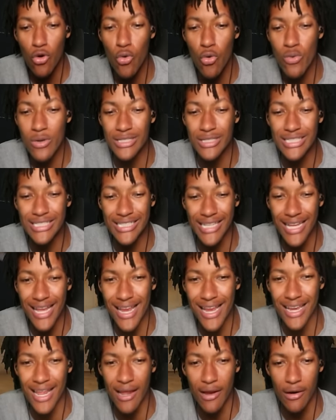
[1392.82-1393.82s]
was
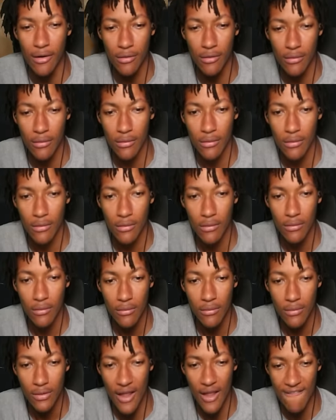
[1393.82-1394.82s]
sitting here?
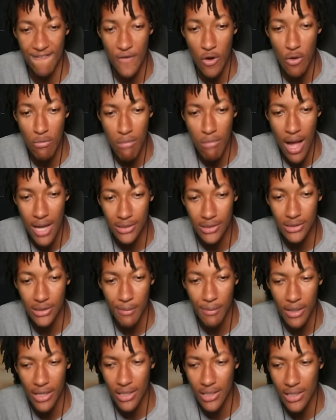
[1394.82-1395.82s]
That film box? Let
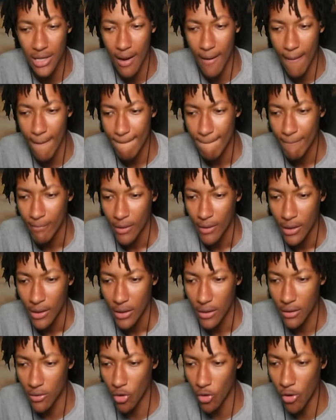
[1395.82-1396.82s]
me get that.
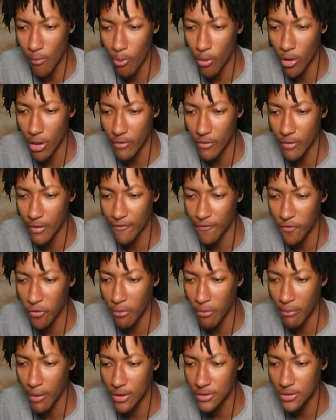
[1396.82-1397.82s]
An old Polaroid
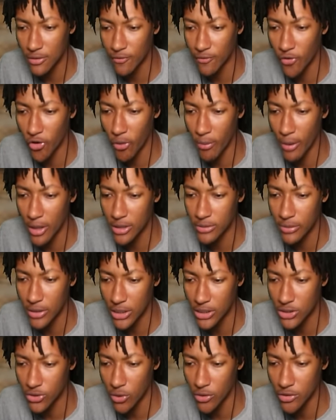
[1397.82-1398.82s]
film box. The film has been
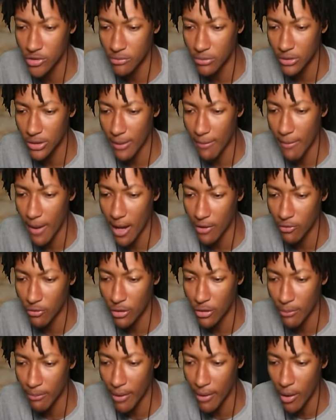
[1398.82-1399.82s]
exhausted, but the battery
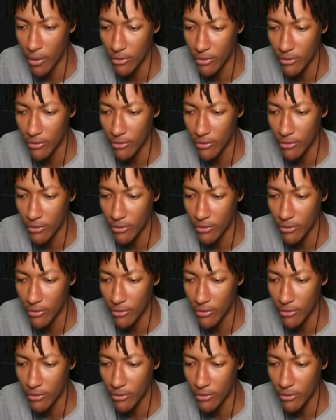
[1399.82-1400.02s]
can power the